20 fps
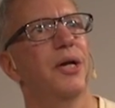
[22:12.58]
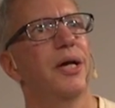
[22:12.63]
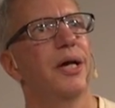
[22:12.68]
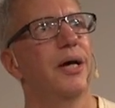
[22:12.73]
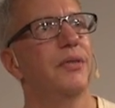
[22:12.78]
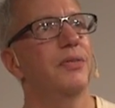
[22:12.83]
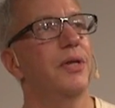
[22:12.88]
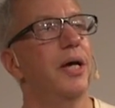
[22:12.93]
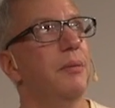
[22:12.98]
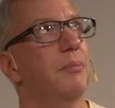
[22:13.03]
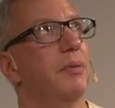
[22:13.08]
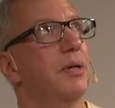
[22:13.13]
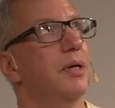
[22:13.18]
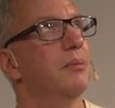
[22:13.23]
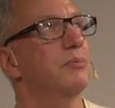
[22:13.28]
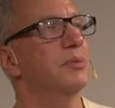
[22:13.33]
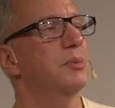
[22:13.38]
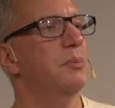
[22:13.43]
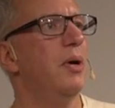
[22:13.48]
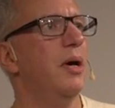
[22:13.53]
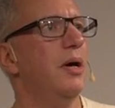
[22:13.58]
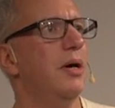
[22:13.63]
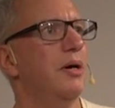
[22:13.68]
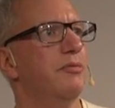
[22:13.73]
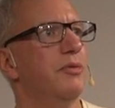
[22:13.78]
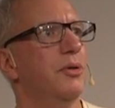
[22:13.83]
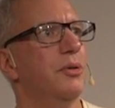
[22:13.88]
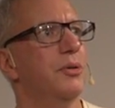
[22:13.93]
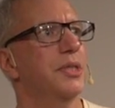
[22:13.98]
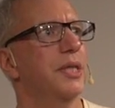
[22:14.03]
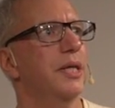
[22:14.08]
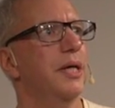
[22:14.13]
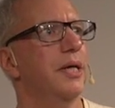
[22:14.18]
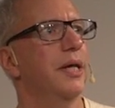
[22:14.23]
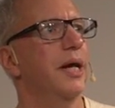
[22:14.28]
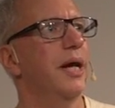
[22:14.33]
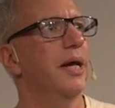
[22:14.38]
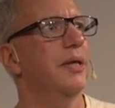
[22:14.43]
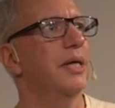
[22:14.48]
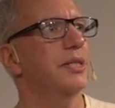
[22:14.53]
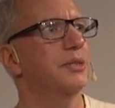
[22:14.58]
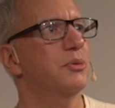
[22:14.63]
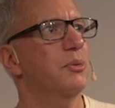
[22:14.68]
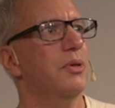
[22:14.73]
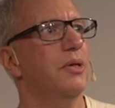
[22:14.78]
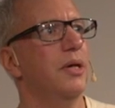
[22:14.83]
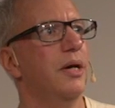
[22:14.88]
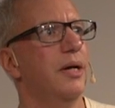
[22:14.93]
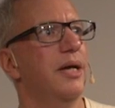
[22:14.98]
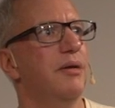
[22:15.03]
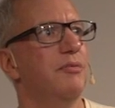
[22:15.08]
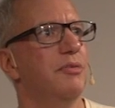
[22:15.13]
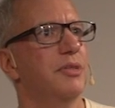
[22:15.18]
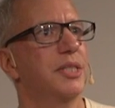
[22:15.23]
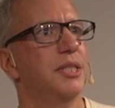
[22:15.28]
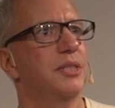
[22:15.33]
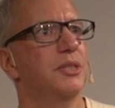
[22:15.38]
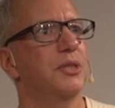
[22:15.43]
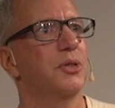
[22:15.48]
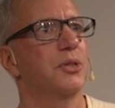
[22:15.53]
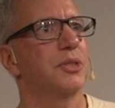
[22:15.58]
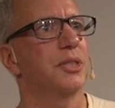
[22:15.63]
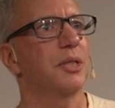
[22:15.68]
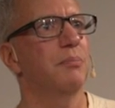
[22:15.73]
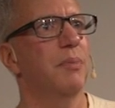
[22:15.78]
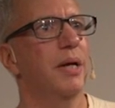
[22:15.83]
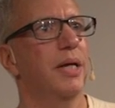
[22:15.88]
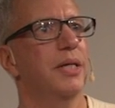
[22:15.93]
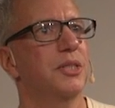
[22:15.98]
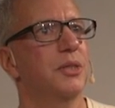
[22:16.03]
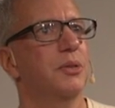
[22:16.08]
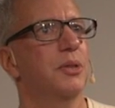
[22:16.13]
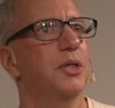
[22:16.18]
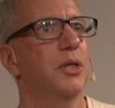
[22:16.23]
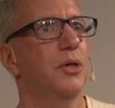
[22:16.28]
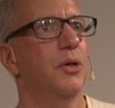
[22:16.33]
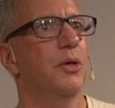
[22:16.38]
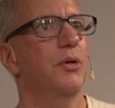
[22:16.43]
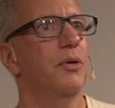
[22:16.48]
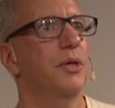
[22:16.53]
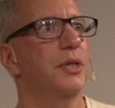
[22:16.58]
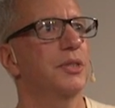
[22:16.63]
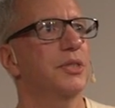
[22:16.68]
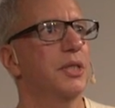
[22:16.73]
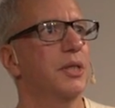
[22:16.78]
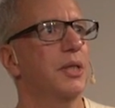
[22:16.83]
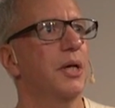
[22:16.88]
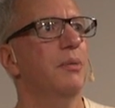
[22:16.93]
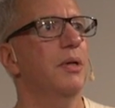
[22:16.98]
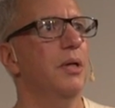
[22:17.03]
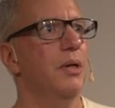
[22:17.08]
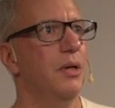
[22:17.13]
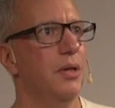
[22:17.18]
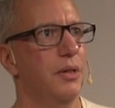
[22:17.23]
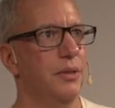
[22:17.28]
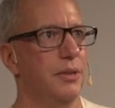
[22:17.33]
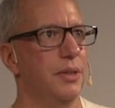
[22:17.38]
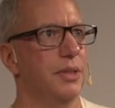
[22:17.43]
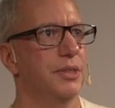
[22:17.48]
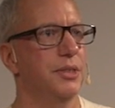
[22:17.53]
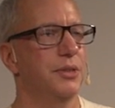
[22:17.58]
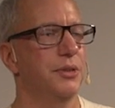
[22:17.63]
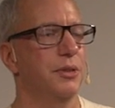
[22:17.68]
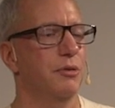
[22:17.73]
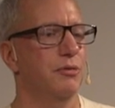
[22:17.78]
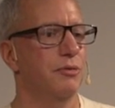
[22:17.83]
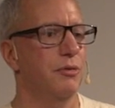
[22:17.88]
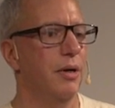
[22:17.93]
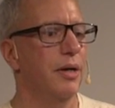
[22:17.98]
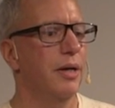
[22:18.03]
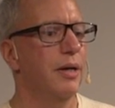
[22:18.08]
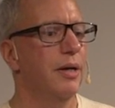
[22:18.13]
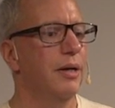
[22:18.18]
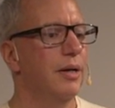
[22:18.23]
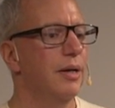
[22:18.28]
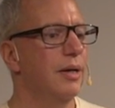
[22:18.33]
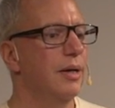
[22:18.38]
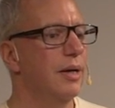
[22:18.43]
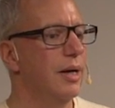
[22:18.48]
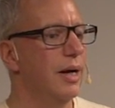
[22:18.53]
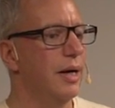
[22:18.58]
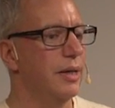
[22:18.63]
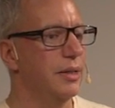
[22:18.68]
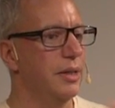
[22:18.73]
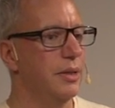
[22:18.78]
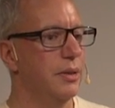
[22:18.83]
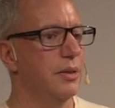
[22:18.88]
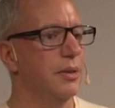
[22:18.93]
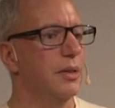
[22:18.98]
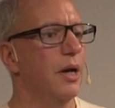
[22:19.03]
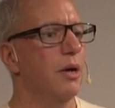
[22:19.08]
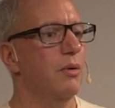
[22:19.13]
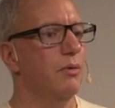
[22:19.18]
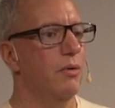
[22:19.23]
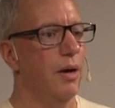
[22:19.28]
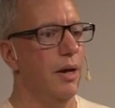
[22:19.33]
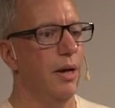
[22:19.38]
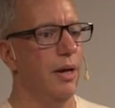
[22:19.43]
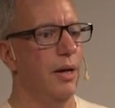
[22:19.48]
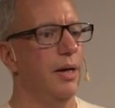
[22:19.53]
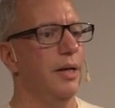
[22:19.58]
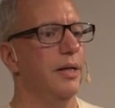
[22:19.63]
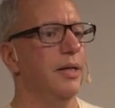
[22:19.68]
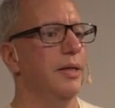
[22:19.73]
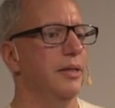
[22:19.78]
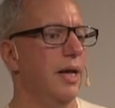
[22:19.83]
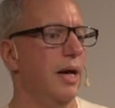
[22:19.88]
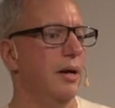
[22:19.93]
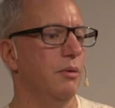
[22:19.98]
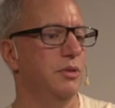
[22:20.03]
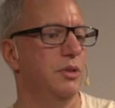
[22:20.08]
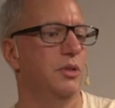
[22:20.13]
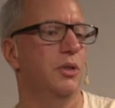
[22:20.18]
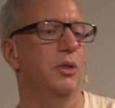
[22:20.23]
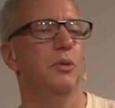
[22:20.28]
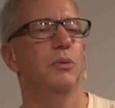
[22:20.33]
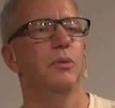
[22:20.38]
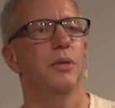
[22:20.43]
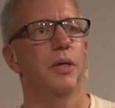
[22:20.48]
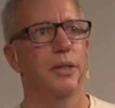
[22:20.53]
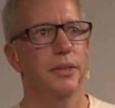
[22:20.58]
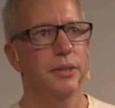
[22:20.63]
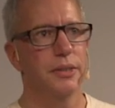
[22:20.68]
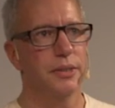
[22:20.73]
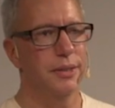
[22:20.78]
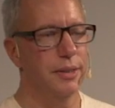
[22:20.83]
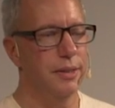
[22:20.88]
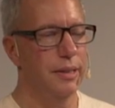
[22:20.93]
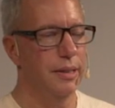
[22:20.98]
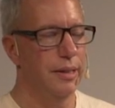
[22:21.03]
it, and then it becomes part of your DNA. That's what naivety does. It makes you curious. You go and learn this stuff, right? And you can go, right, I can now do this.